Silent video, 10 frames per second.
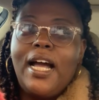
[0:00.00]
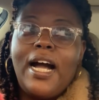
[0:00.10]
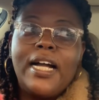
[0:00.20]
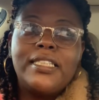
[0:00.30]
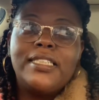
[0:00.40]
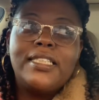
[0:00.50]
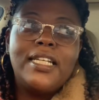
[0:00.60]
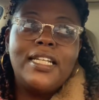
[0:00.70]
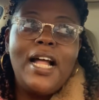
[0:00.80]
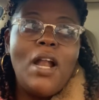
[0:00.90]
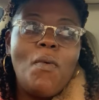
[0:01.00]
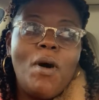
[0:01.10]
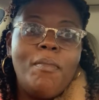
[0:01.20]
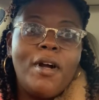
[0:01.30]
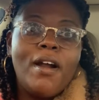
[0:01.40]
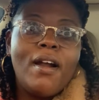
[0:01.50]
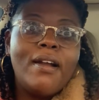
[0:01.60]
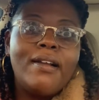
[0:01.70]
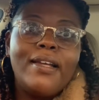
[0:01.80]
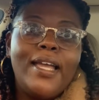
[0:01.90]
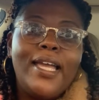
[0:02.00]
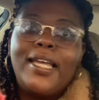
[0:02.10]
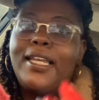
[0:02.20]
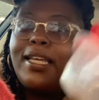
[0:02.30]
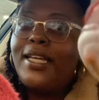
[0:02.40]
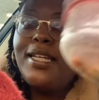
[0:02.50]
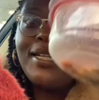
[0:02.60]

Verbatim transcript: I can just get it out of Walmart and heat it